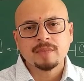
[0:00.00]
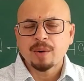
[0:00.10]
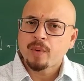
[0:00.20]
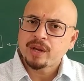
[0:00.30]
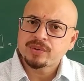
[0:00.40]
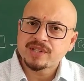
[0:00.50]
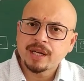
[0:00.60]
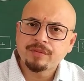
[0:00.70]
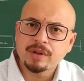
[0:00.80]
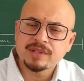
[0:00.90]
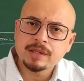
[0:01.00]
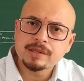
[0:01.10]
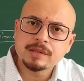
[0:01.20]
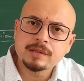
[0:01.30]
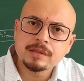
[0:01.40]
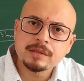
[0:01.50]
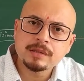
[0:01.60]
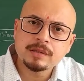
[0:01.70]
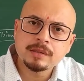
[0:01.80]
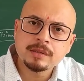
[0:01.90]
And when you study
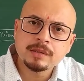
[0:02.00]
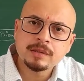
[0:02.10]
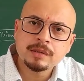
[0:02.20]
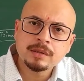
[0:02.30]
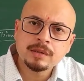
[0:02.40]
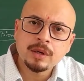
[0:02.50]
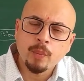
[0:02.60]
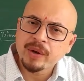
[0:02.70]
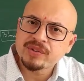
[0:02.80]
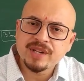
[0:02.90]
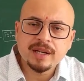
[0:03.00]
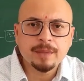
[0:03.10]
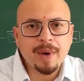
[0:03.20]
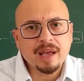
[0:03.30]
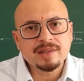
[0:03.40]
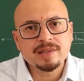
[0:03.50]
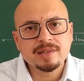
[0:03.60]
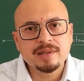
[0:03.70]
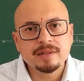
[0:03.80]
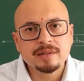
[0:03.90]
fossils, when you study the
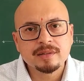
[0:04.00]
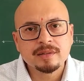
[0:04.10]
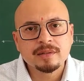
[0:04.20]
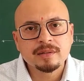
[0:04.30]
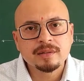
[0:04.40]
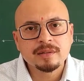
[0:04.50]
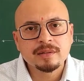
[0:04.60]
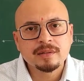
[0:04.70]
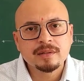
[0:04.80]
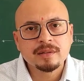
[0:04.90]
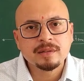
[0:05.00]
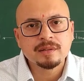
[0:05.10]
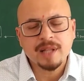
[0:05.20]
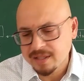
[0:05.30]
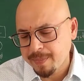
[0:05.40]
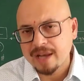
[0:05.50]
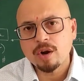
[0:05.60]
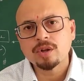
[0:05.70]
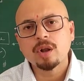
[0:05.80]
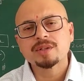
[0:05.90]
past, there is a
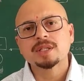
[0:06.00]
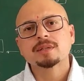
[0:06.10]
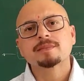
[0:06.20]
paleontology.